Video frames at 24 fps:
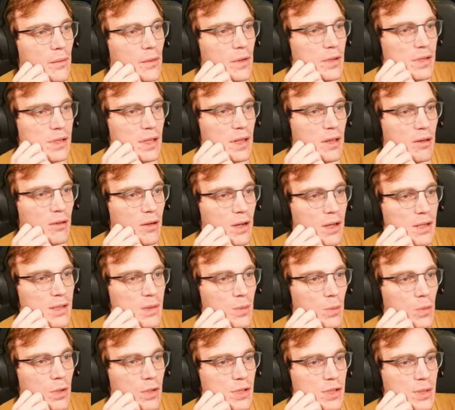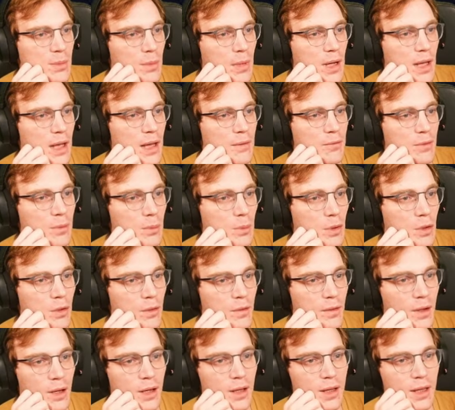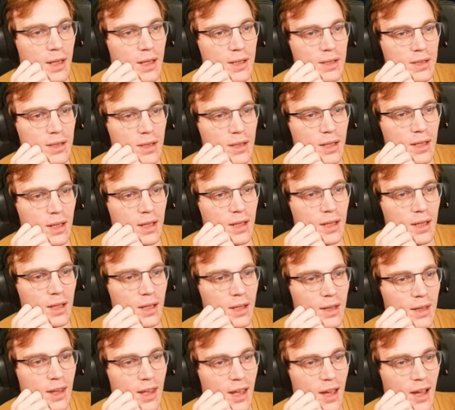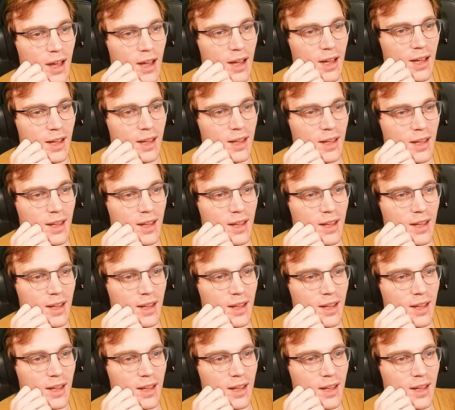Is it their eyes are watching my every move? Are they actually? They are.